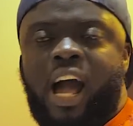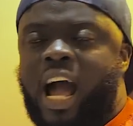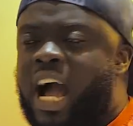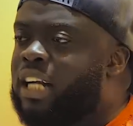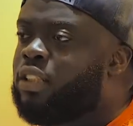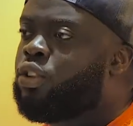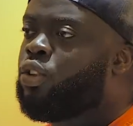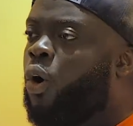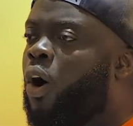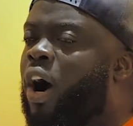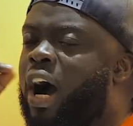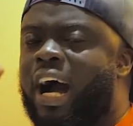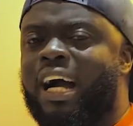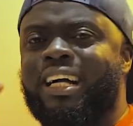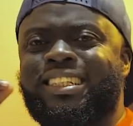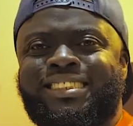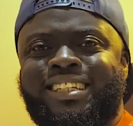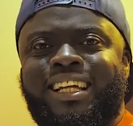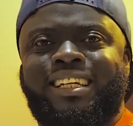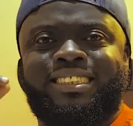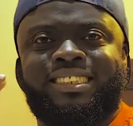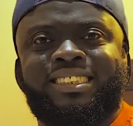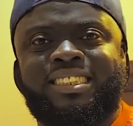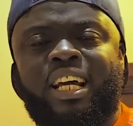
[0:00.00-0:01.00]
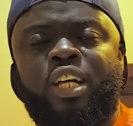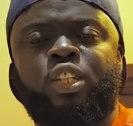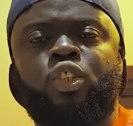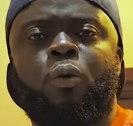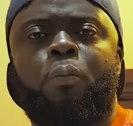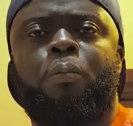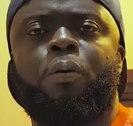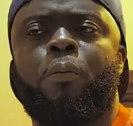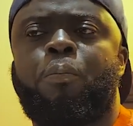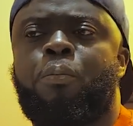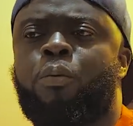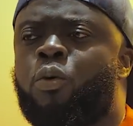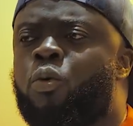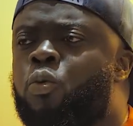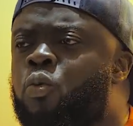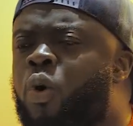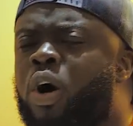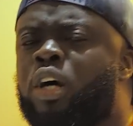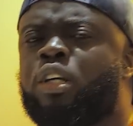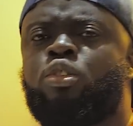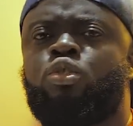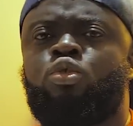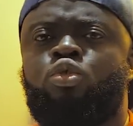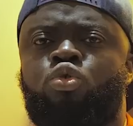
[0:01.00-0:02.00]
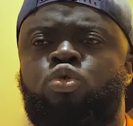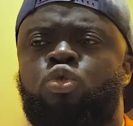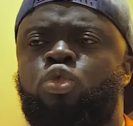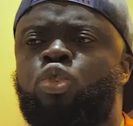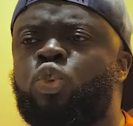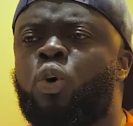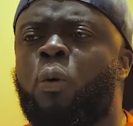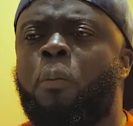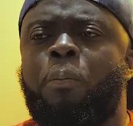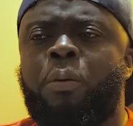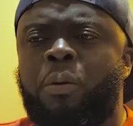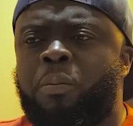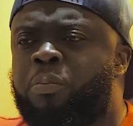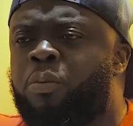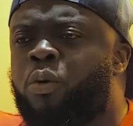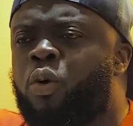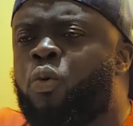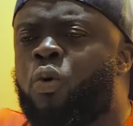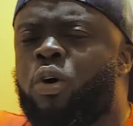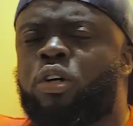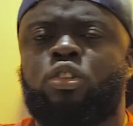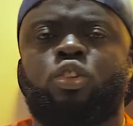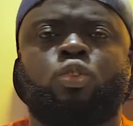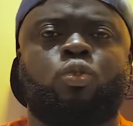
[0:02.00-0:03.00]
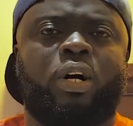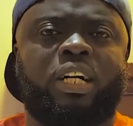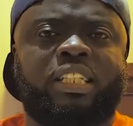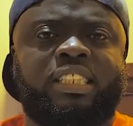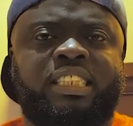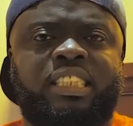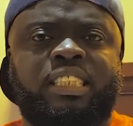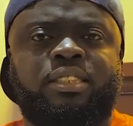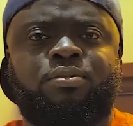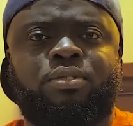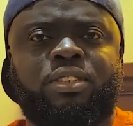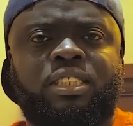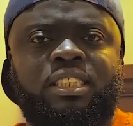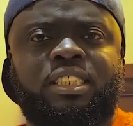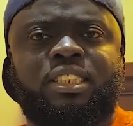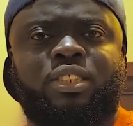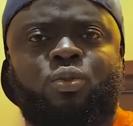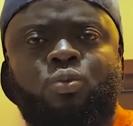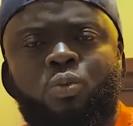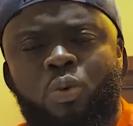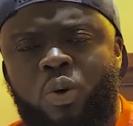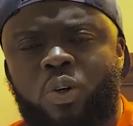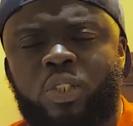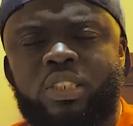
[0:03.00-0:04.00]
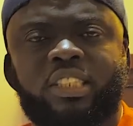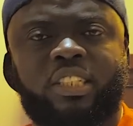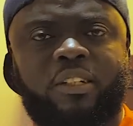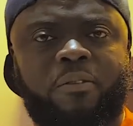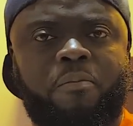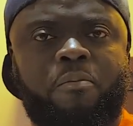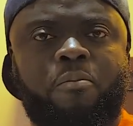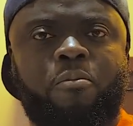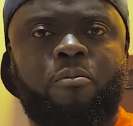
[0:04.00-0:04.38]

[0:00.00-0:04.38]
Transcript: I don't understand you people. What do you people want to achieve in this world?